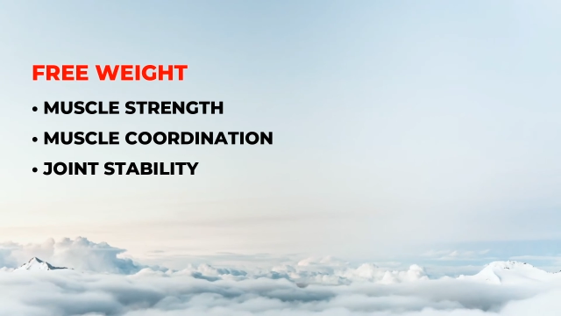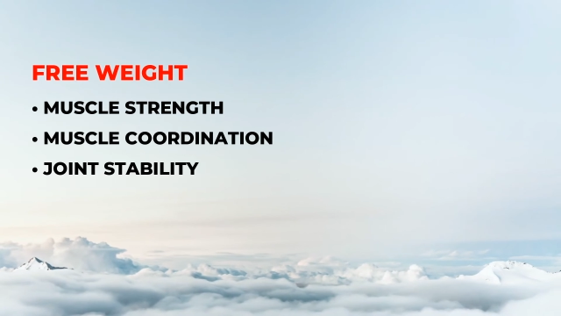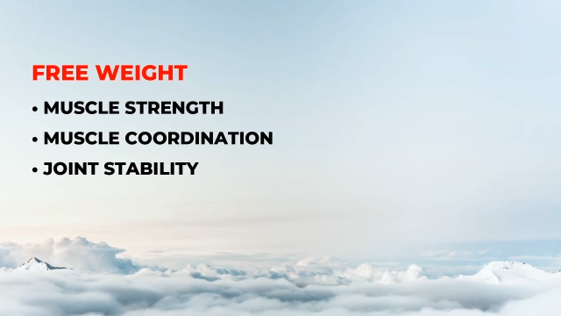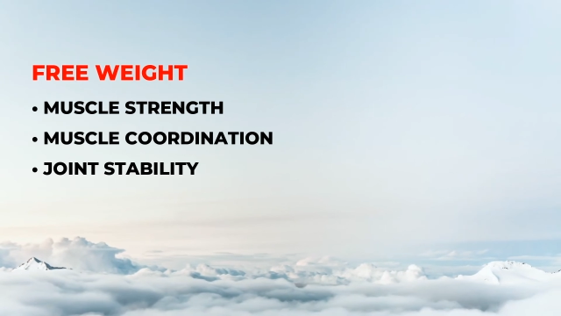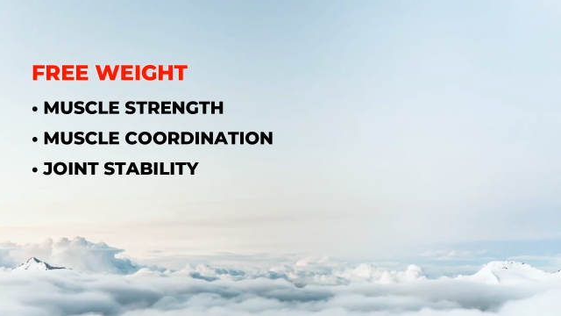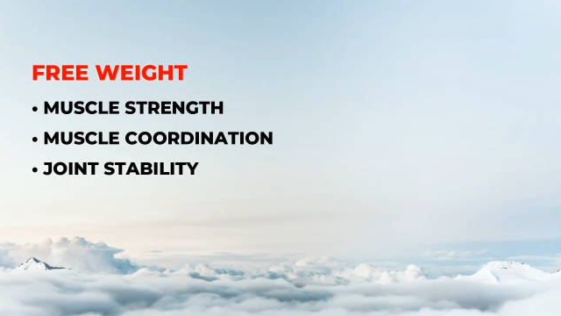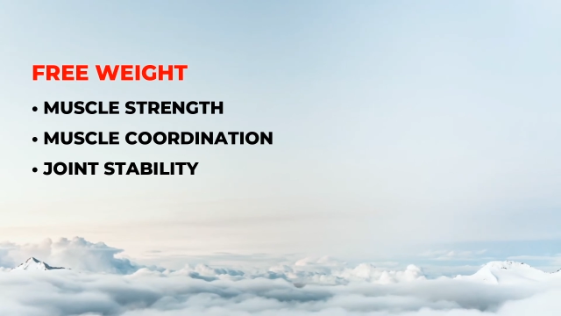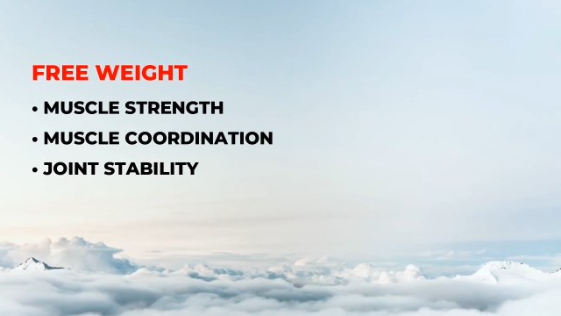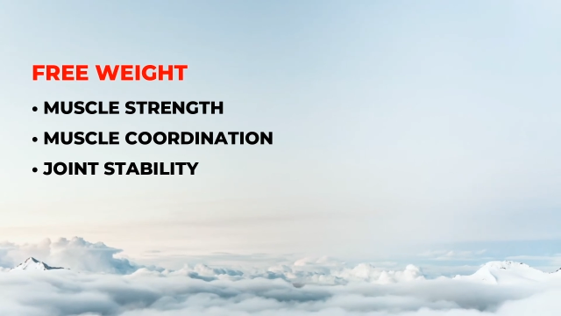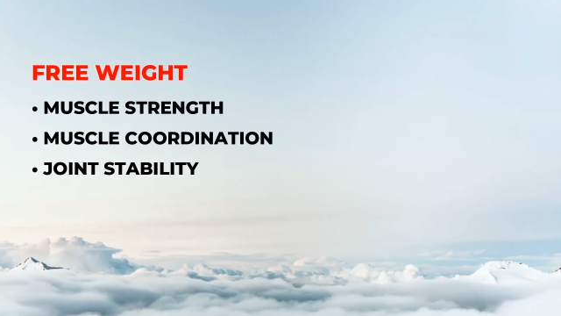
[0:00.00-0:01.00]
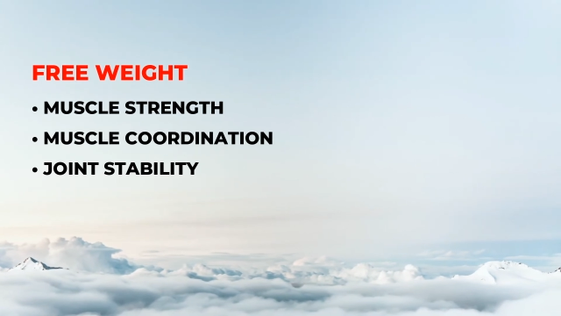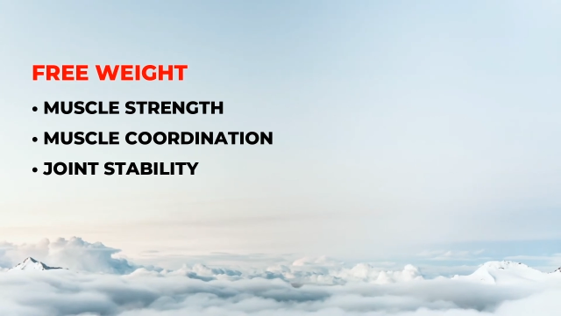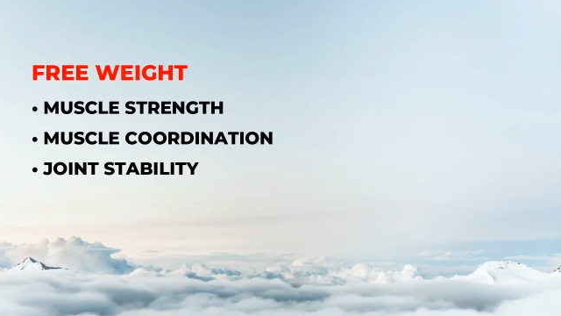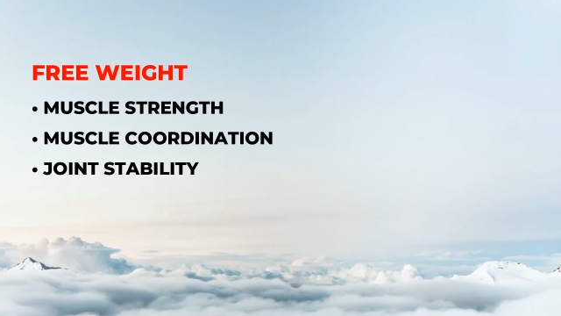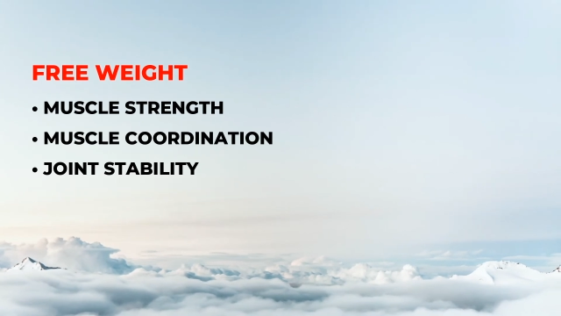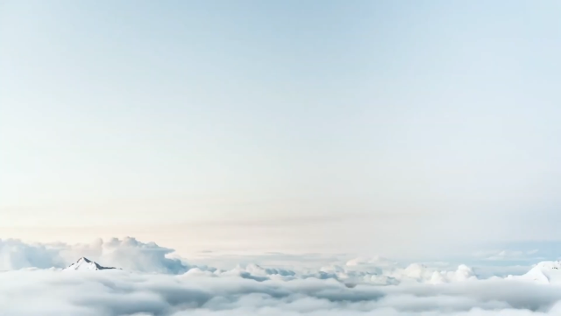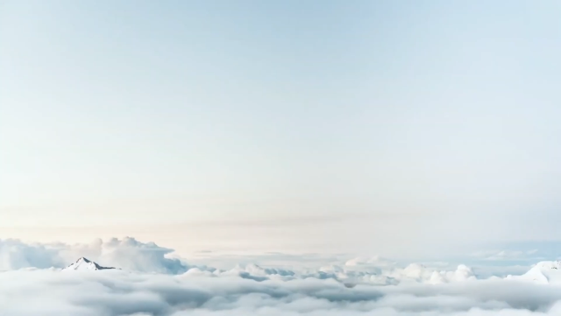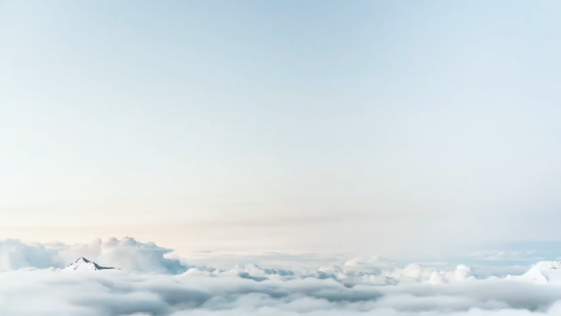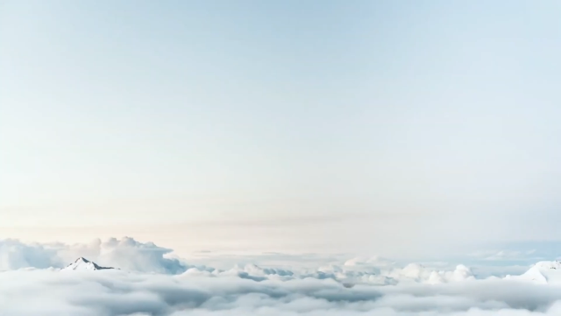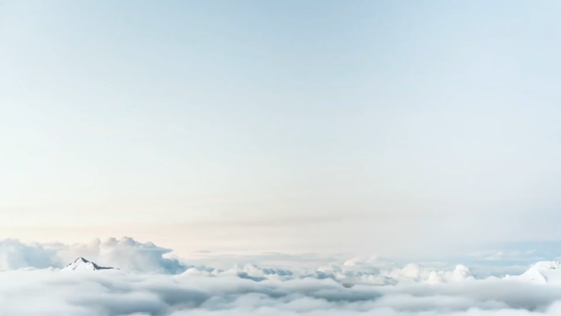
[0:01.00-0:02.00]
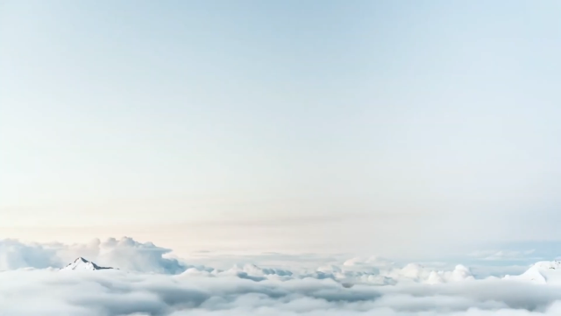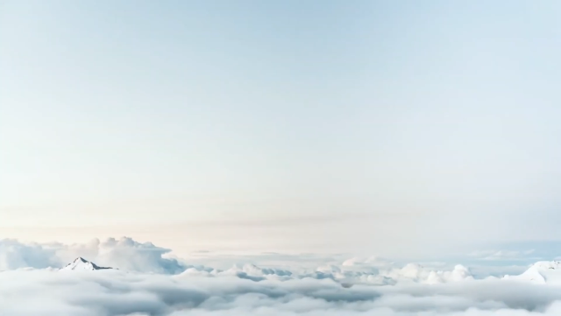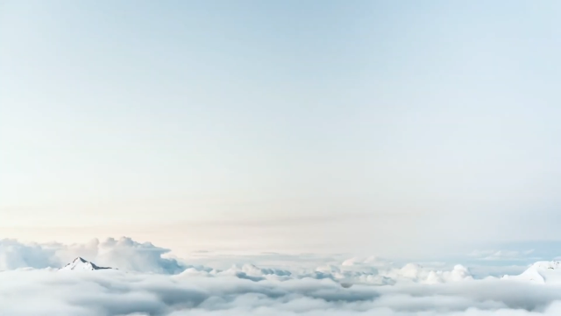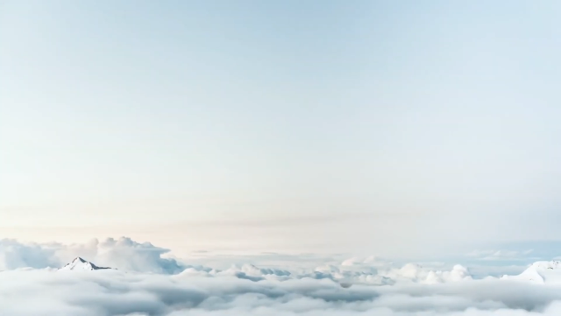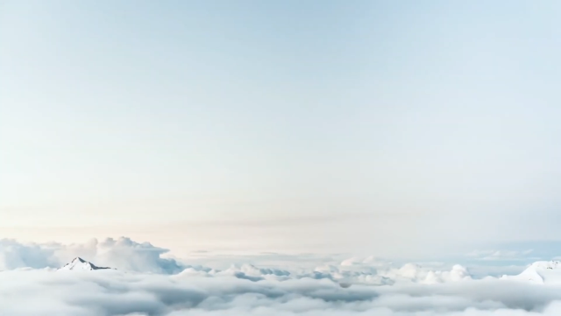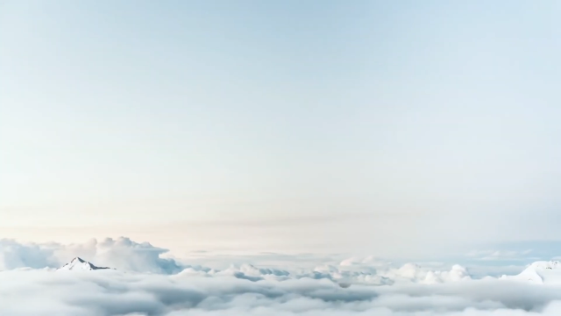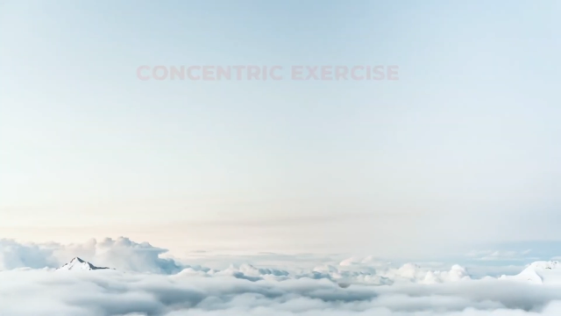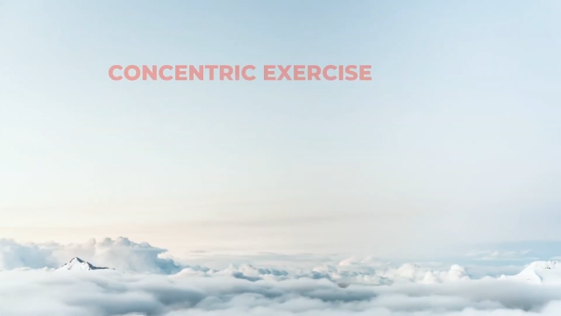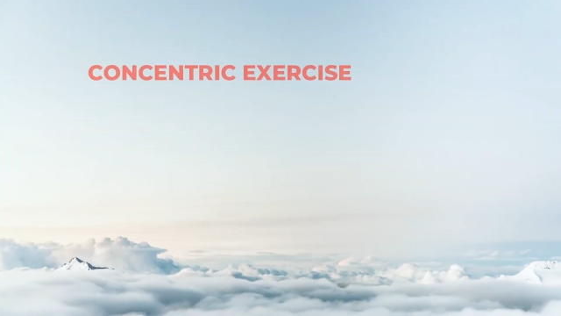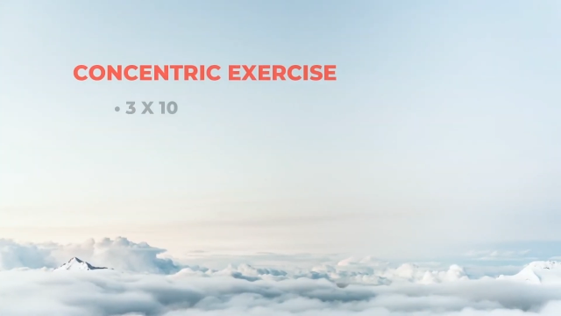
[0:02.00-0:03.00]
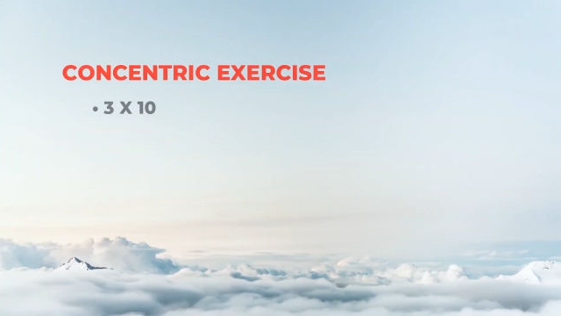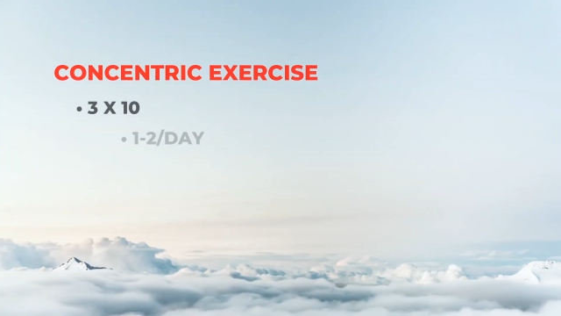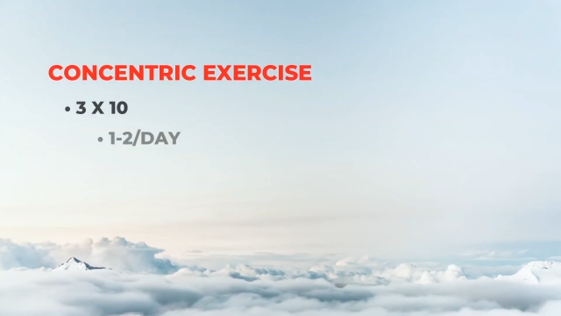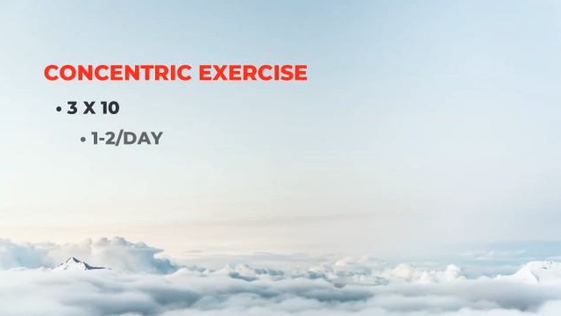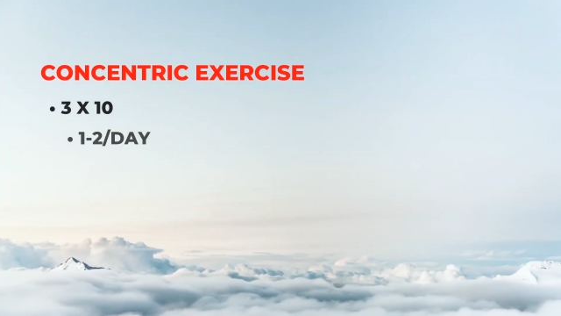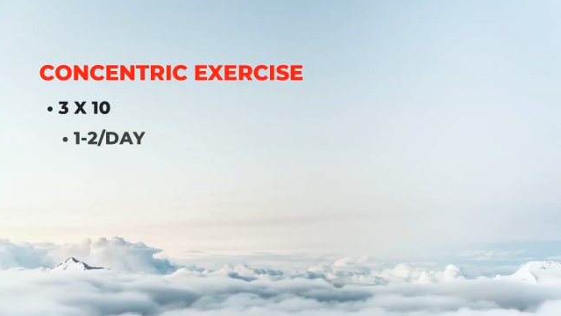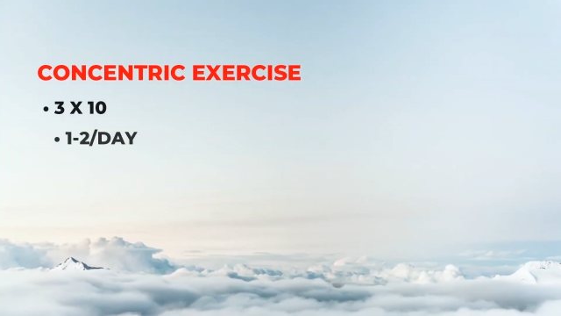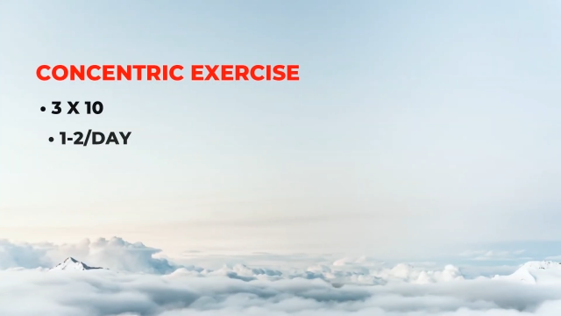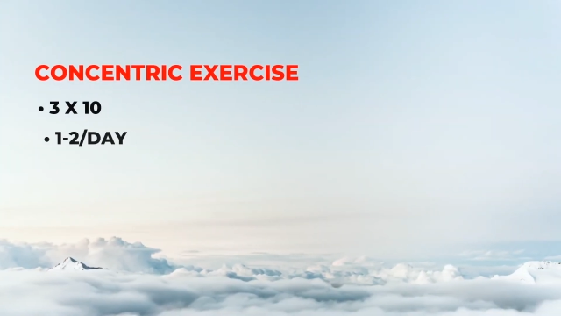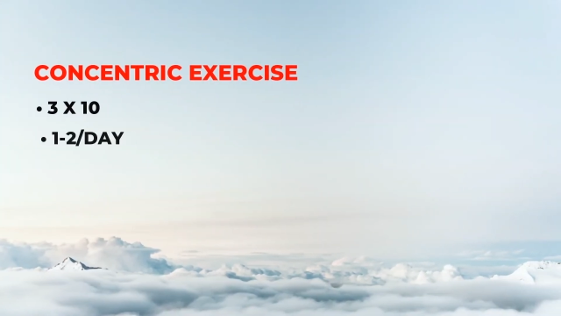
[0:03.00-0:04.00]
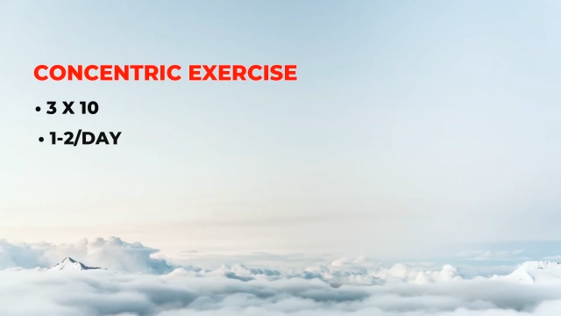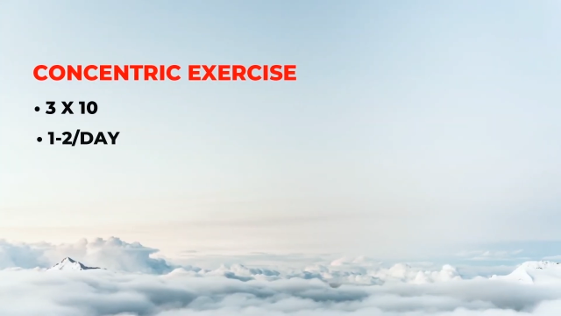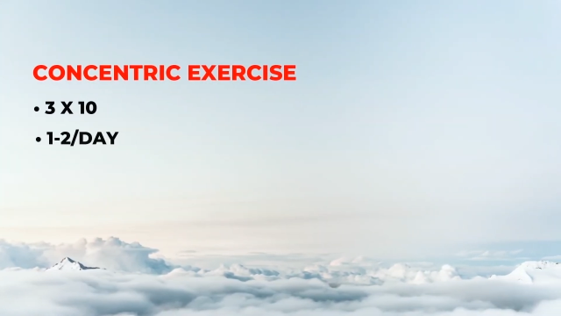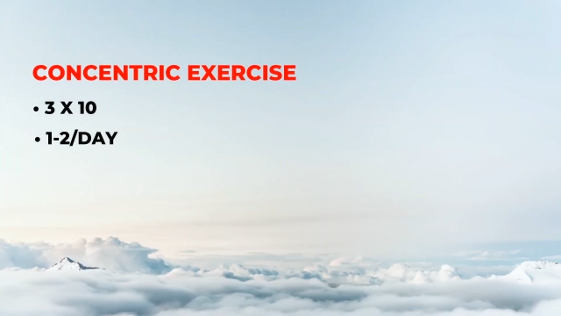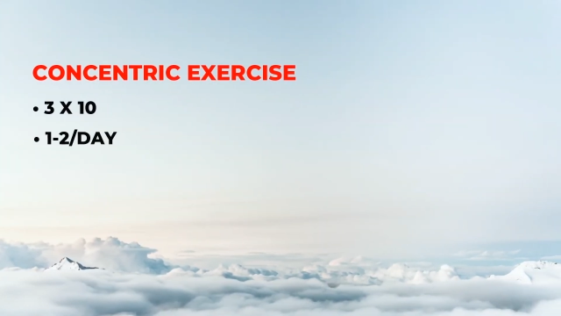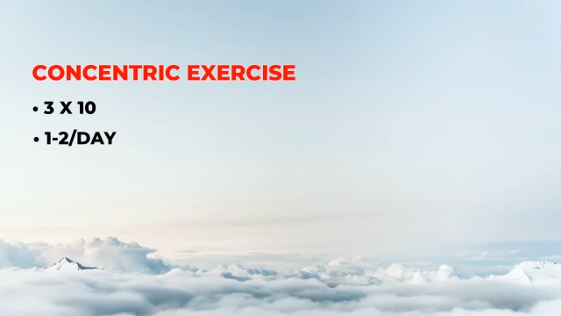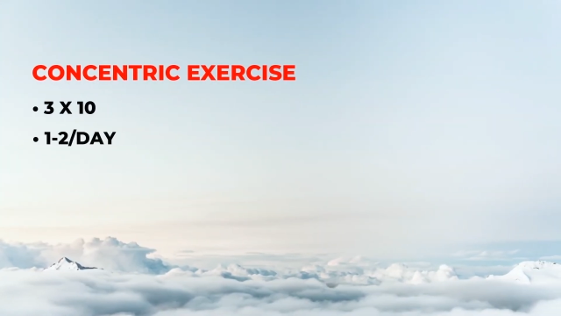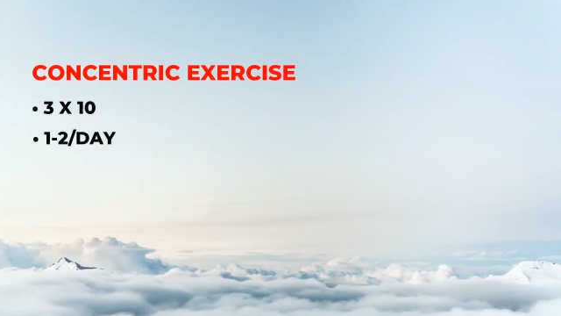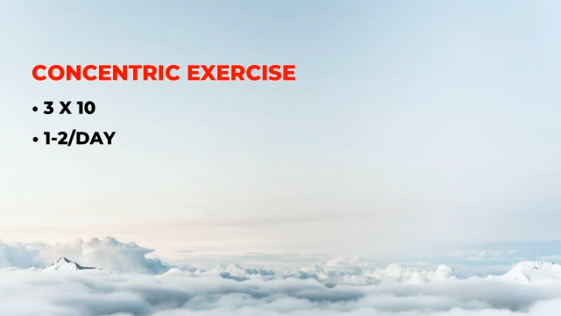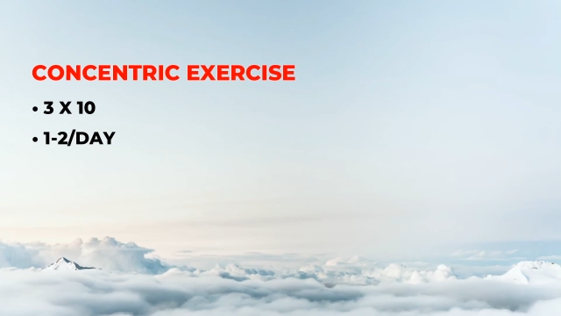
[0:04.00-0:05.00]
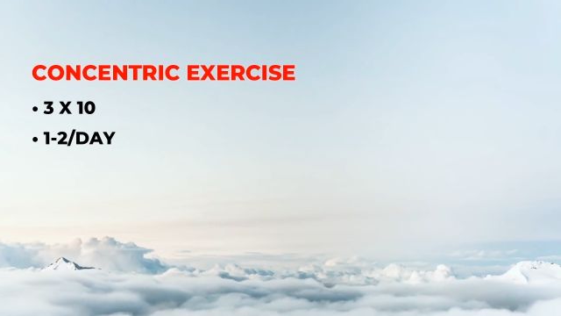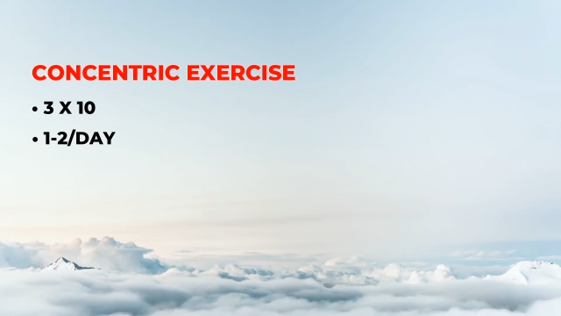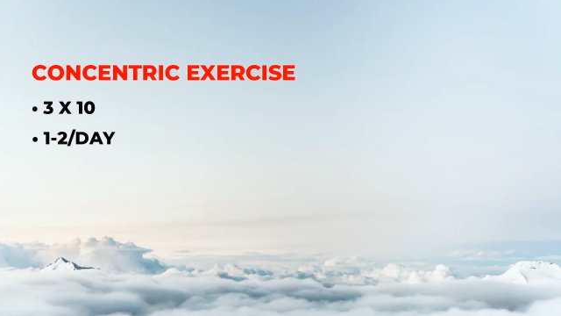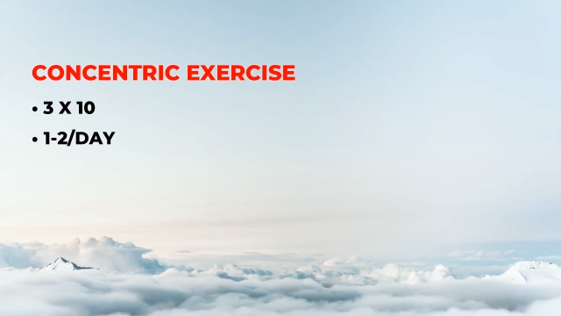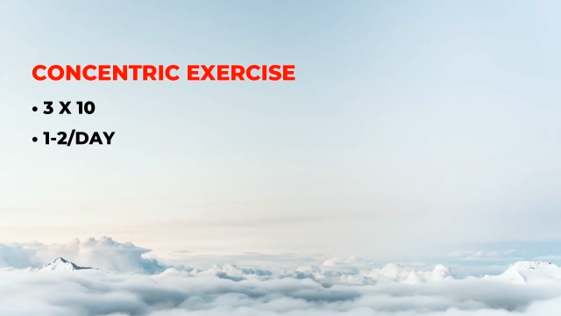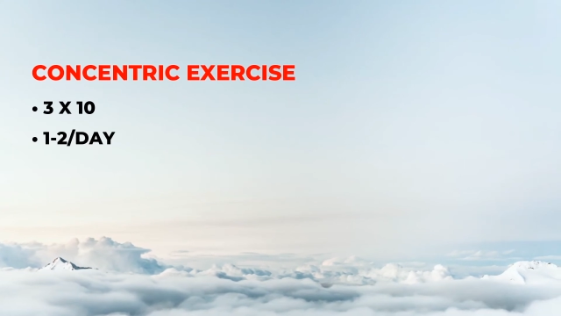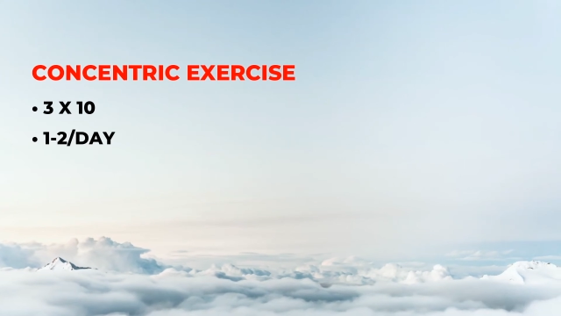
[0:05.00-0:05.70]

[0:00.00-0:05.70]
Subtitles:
Nobody's mouth can be seen.